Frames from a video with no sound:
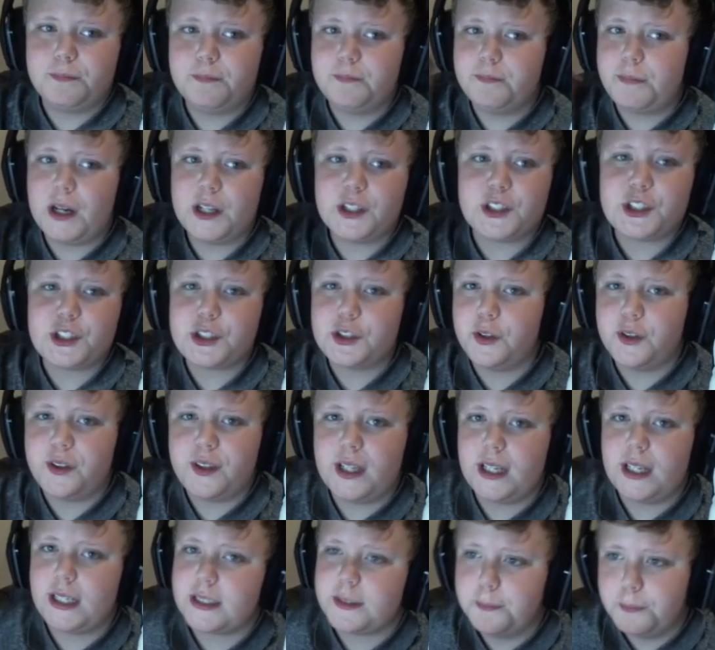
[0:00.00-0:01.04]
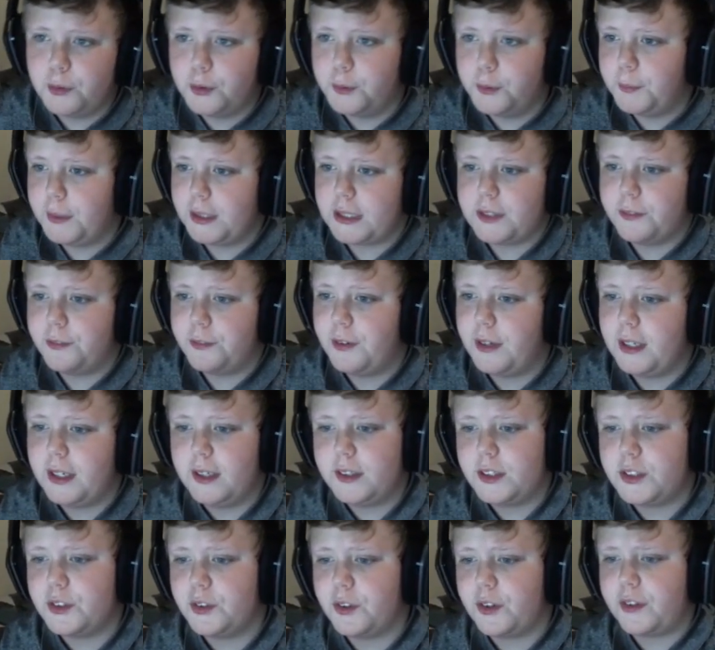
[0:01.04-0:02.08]
punch two things and boom, he's
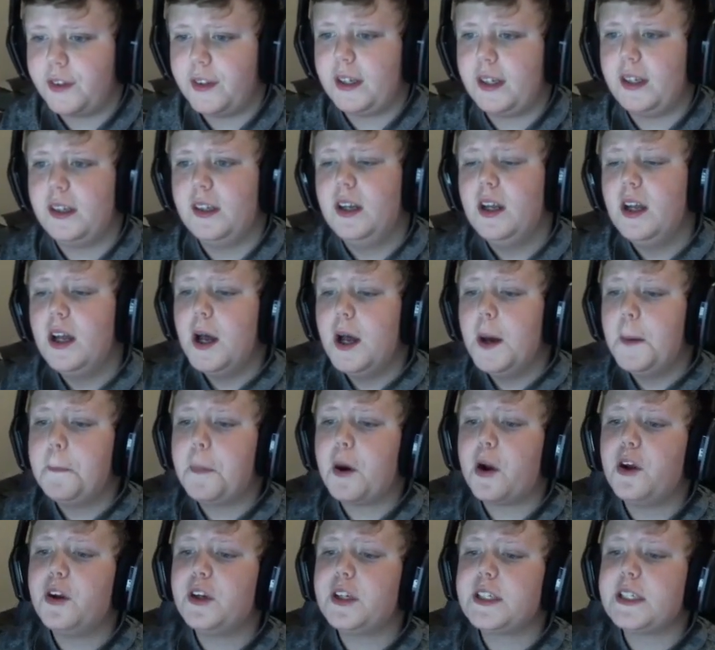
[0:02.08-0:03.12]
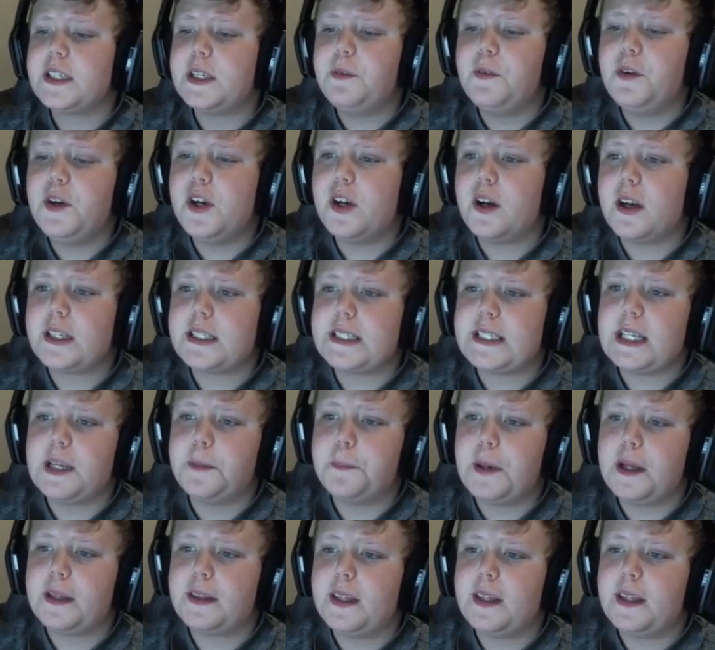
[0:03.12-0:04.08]
defeated sort of thing. But honestly, what do you guys think about